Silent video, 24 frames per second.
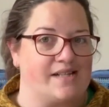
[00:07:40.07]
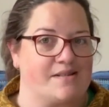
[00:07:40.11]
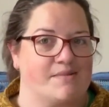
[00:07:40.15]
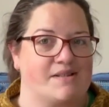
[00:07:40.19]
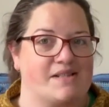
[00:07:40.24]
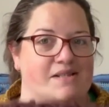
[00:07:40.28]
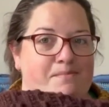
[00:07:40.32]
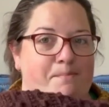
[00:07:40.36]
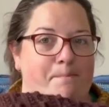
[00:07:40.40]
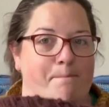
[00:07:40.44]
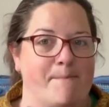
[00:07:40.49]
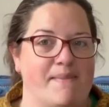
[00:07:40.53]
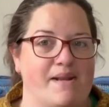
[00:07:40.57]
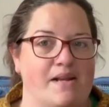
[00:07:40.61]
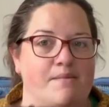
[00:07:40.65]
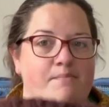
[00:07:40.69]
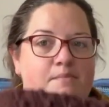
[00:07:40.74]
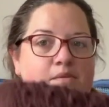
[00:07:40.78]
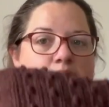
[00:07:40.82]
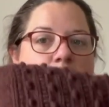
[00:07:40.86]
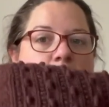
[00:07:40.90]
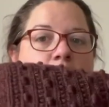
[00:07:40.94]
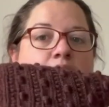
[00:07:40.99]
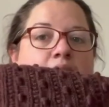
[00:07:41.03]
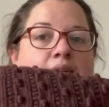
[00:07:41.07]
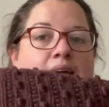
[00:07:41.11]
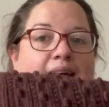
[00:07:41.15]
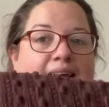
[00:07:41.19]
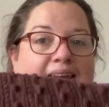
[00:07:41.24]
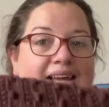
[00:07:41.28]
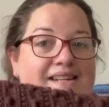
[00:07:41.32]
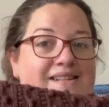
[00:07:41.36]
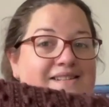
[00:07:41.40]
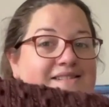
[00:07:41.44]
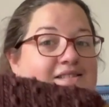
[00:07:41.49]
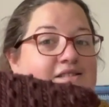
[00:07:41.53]
It means minimal
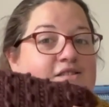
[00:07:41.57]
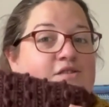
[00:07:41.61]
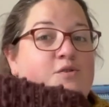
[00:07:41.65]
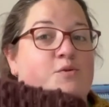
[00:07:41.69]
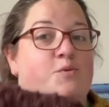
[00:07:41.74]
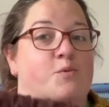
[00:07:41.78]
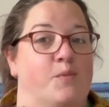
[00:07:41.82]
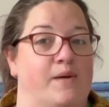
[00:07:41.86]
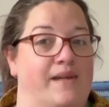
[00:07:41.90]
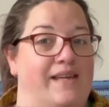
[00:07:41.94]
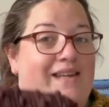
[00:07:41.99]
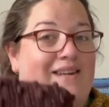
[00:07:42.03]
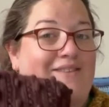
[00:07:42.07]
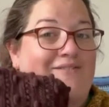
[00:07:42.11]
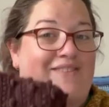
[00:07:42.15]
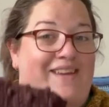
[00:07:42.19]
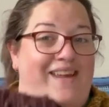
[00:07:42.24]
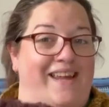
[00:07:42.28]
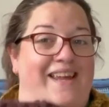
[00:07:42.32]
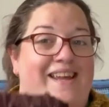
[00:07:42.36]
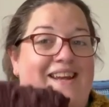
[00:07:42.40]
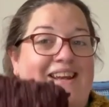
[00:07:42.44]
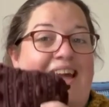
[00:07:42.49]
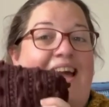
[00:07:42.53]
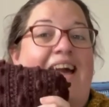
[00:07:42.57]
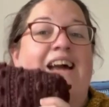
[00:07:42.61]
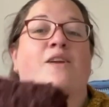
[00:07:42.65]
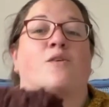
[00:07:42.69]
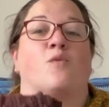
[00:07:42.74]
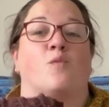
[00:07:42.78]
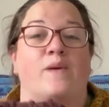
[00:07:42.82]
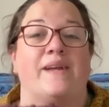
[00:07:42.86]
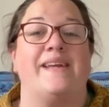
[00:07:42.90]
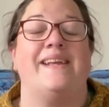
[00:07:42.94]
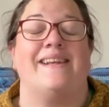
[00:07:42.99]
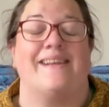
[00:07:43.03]
ends to weave in,
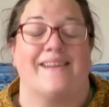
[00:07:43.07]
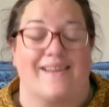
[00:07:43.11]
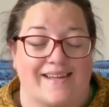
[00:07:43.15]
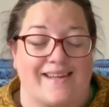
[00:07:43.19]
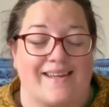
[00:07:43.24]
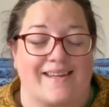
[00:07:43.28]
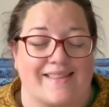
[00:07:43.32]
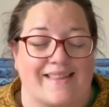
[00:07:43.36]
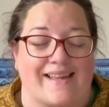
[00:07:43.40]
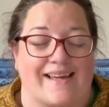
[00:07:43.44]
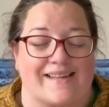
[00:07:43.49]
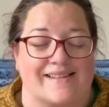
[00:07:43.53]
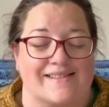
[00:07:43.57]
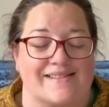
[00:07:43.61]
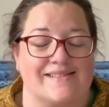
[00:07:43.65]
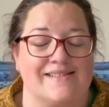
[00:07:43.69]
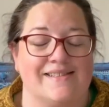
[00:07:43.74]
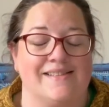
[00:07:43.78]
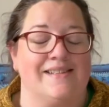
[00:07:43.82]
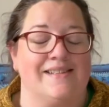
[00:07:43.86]
and we like that.